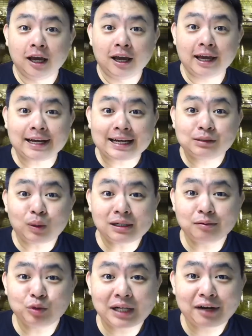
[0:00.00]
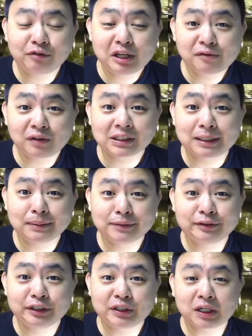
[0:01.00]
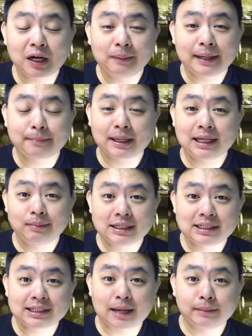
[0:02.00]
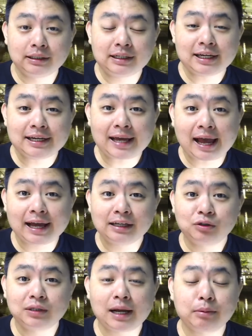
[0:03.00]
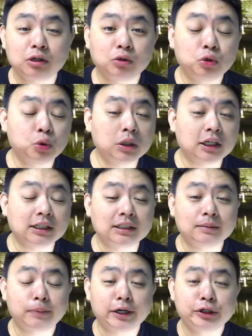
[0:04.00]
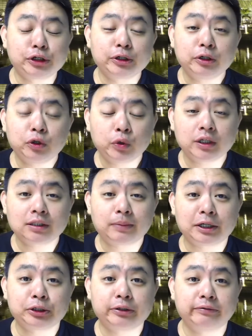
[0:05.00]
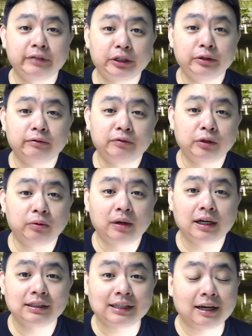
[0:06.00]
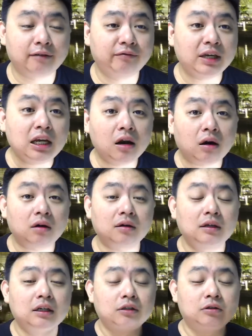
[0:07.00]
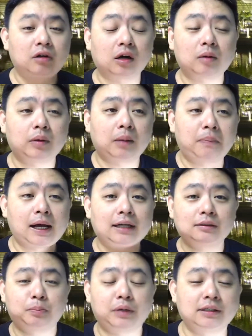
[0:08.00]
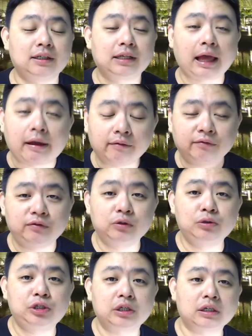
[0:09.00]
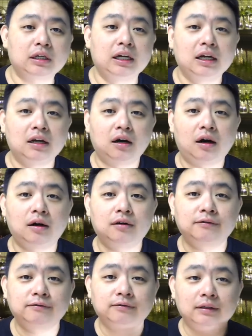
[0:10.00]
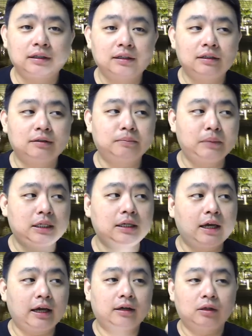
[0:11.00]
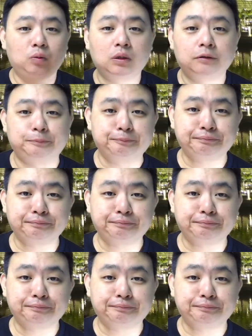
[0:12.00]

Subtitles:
Hey guys, welcome to another video for simonsvideo.com, and my name is Simon Day, and today I'm going to do a special New Year special video for you guys, a vlog, talk about past, present, and future of me and the world.